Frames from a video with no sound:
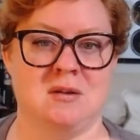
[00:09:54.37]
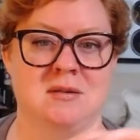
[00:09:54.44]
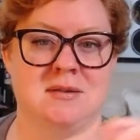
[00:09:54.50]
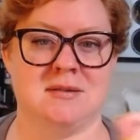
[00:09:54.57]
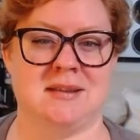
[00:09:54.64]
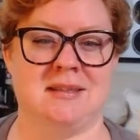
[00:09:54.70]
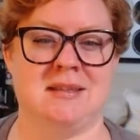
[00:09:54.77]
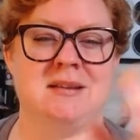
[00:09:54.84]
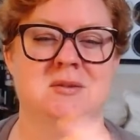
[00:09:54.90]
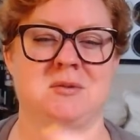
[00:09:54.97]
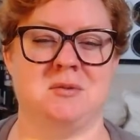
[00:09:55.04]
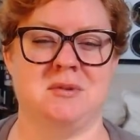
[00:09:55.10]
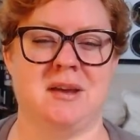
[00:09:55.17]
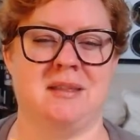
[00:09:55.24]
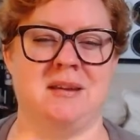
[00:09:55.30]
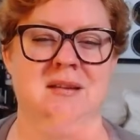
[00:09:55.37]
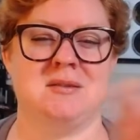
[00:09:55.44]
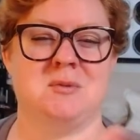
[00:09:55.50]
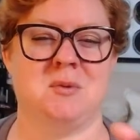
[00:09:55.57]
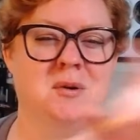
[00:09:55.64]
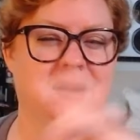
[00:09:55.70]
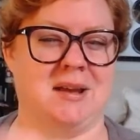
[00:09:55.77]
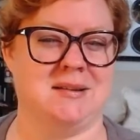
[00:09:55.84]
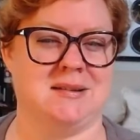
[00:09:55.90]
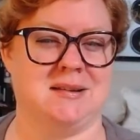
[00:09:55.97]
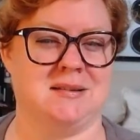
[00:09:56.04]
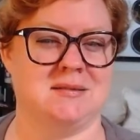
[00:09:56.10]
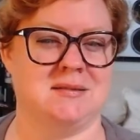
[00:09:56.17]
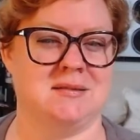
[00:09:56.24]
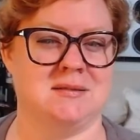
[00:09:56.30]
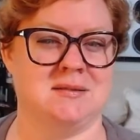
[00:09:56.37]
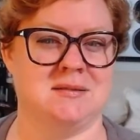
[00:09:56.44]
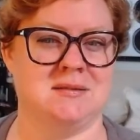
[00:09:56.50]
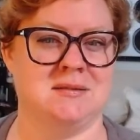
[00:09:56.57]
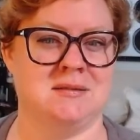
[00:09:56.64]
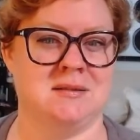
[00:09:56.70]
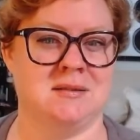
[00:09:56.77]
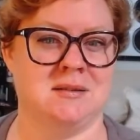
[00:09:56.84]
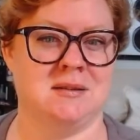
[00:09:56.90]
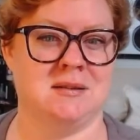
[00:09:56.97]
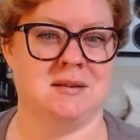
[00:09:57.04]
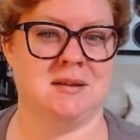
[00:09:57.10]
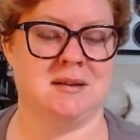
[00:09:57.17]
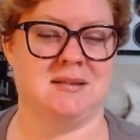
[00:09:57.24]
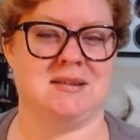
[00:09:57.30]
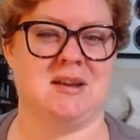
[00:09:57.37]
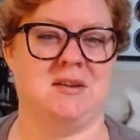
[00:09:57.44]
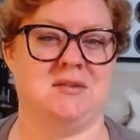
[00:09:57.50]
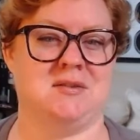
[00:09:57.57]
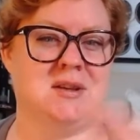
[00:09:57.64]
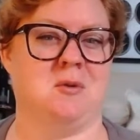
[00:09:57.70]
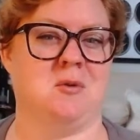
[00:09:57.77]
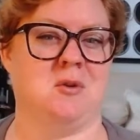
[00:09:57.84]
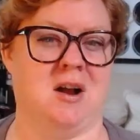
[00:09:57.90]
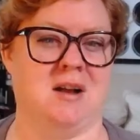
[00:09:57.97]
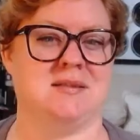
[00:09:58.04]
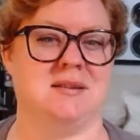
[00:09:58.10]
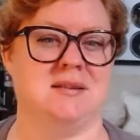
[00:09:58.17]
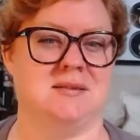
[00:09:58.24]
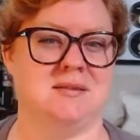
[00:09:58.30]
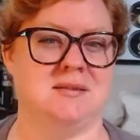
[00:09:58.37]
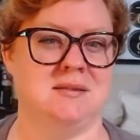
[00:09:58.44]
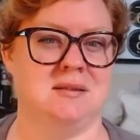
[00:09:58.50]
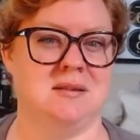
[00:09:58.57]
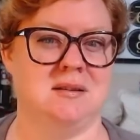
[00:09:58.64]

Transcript: Because I think it's Crocette is how you say crosses